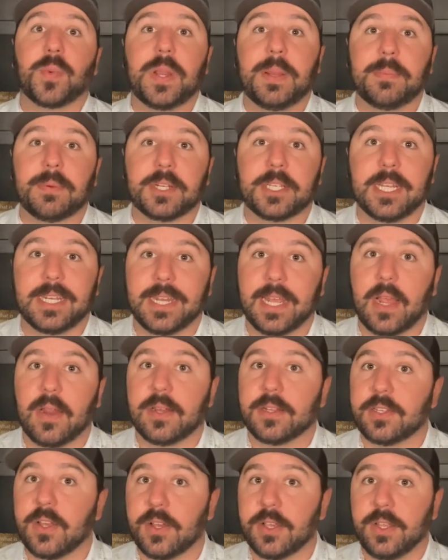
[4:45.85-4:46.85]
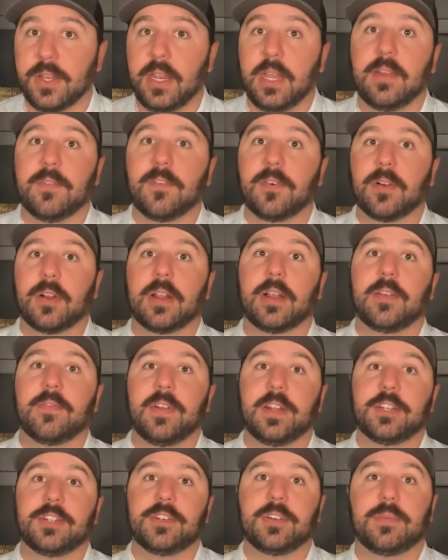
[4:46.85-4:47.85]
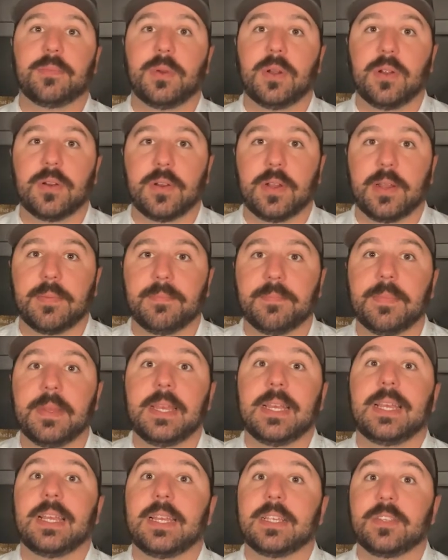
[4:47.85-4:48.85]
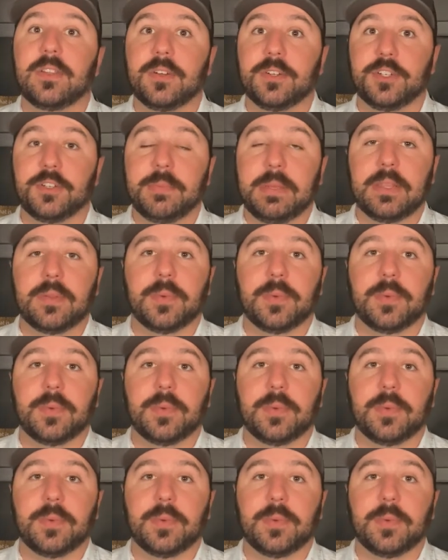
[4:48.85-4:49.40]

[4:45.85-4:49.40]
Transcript: 3% down is all you need for a conventional program as long as you meet the